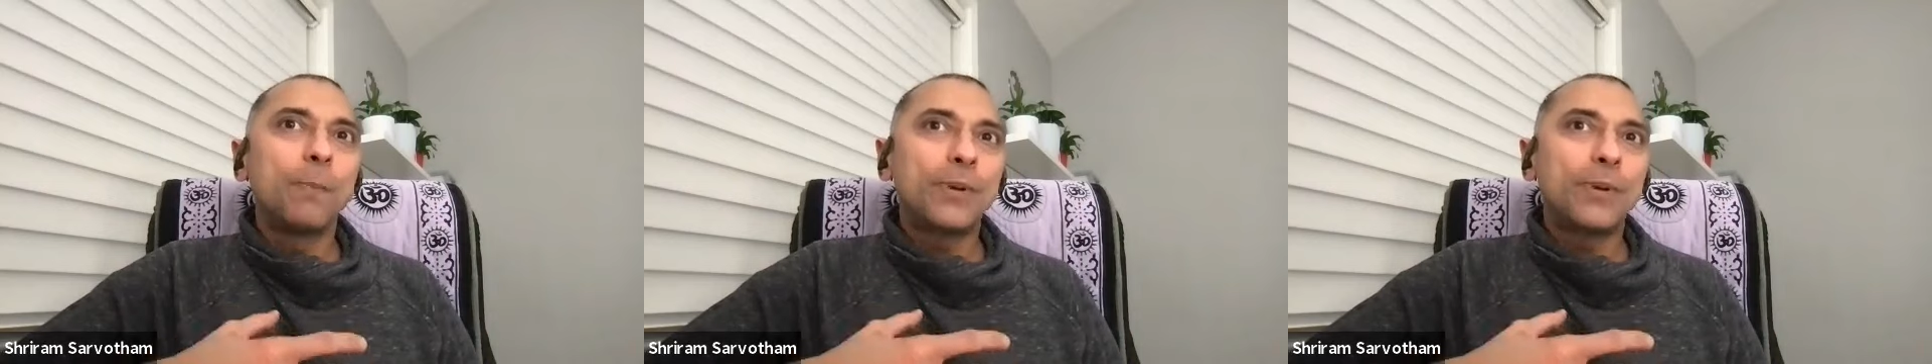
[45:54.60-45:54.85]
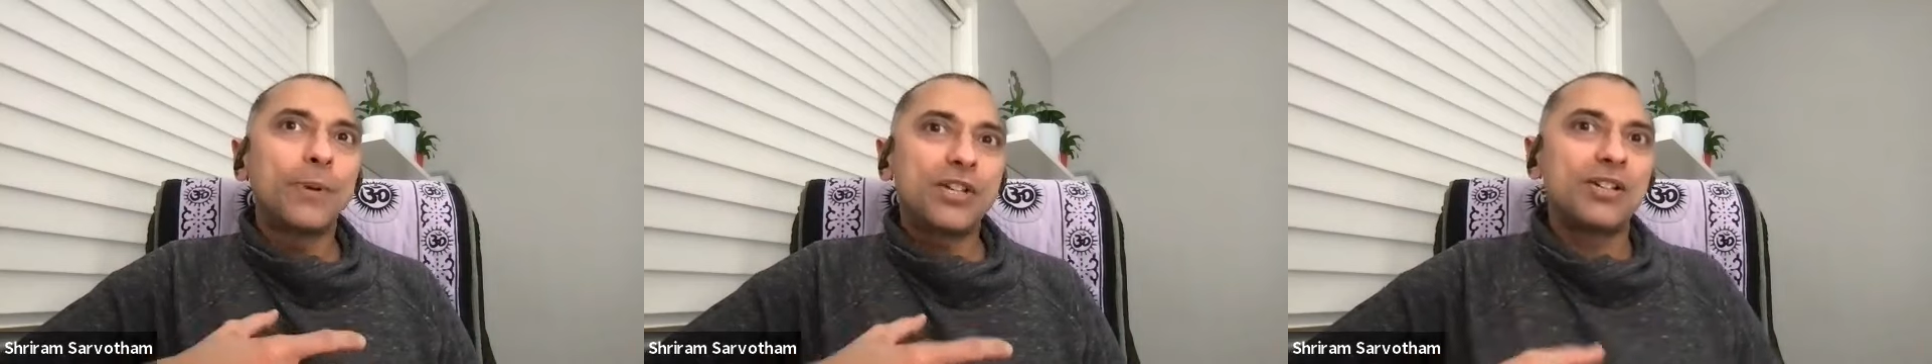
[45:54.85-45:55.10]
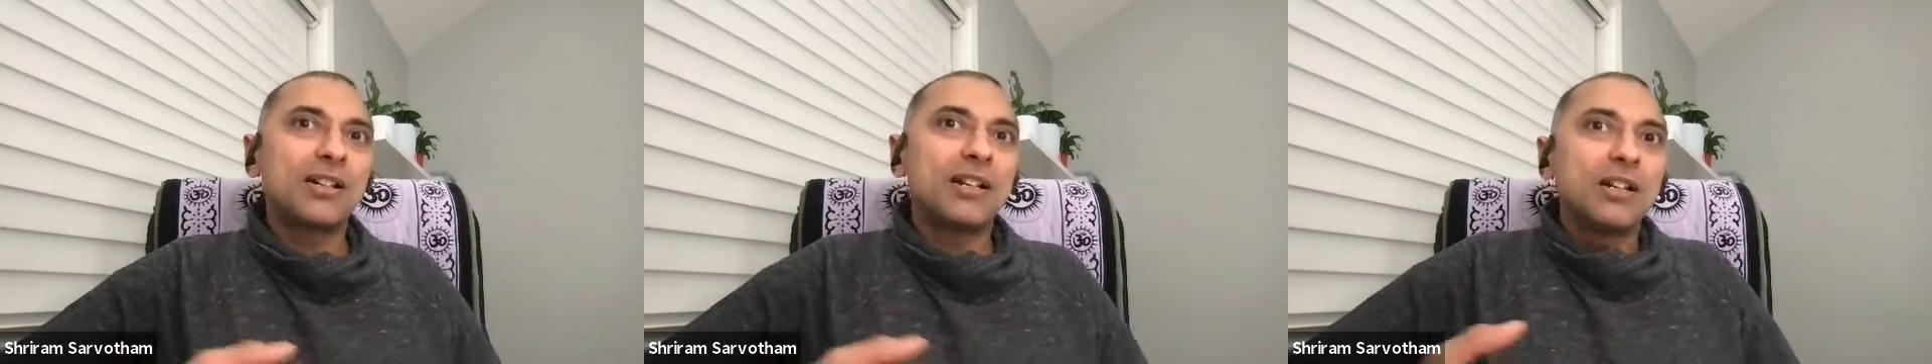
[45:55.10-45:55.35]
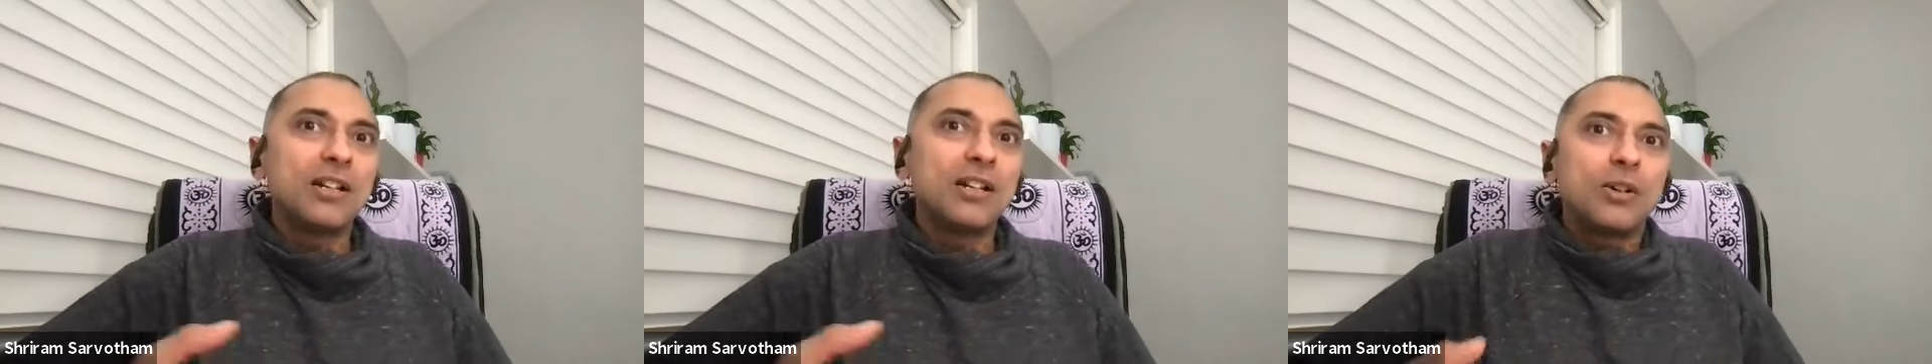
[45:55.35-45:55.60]
that low
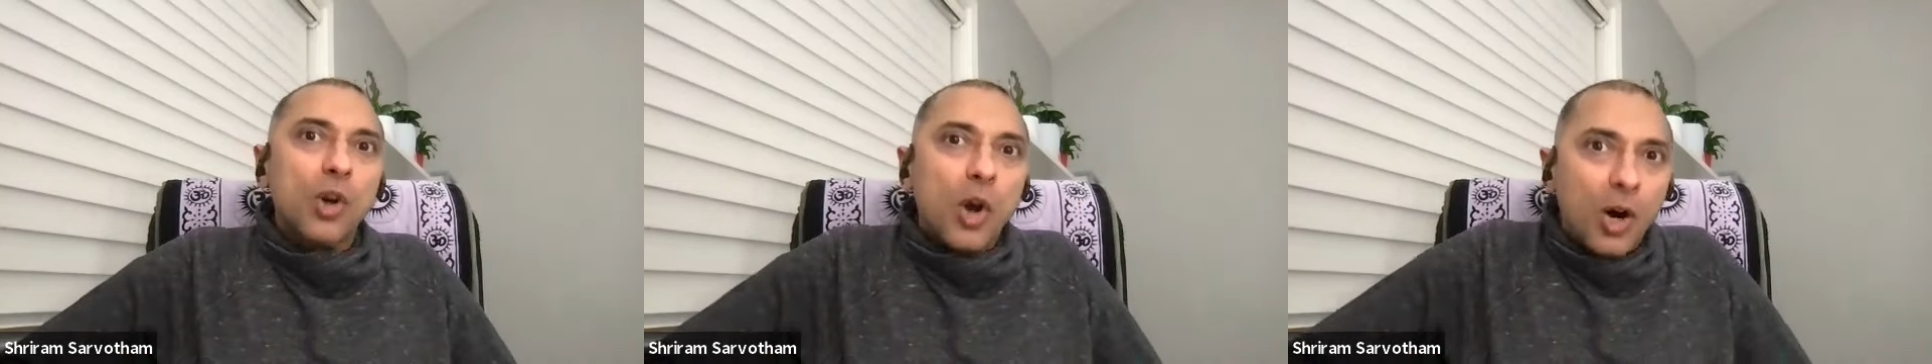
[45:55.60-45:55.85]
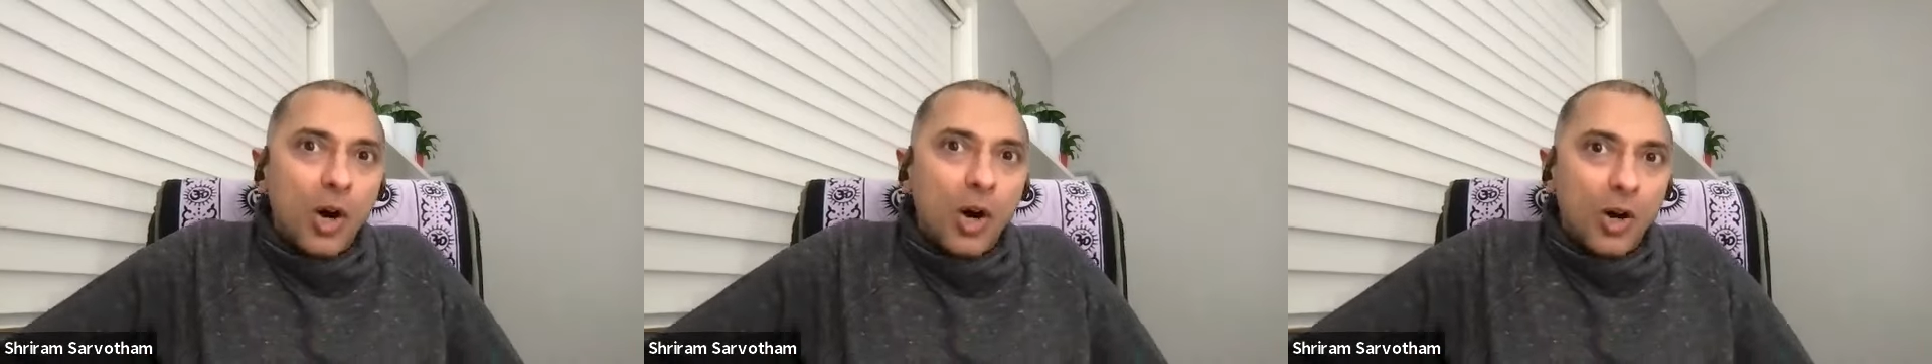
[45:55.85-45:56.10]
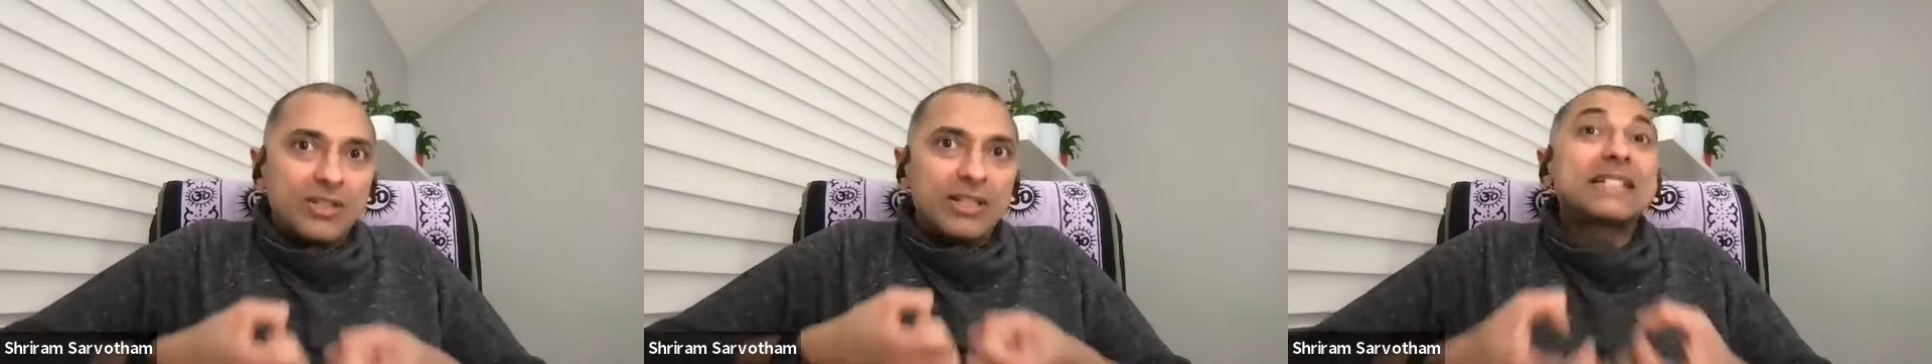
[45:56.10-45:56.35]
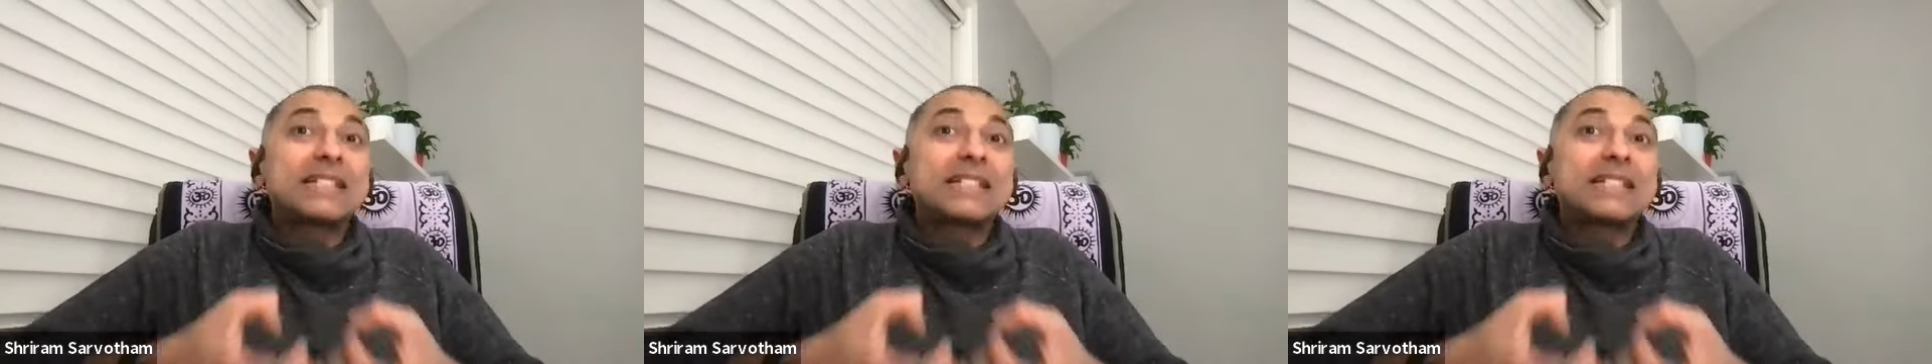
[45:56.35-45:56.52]
pressure draws,